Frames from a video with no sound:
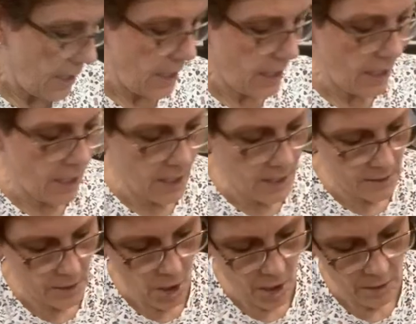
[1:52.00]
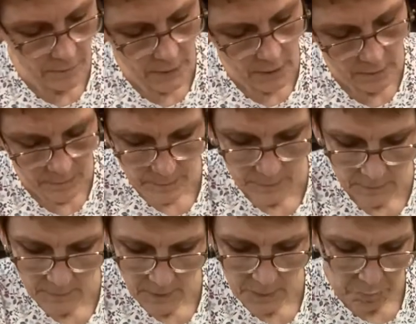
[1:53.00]
and kind of a
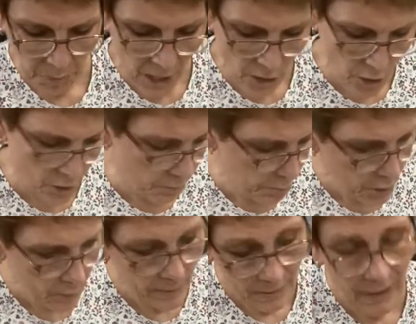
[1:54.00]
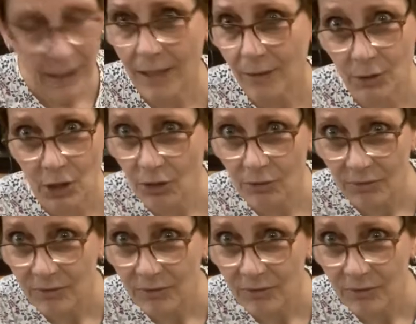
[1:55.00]
passion purple. I don't know.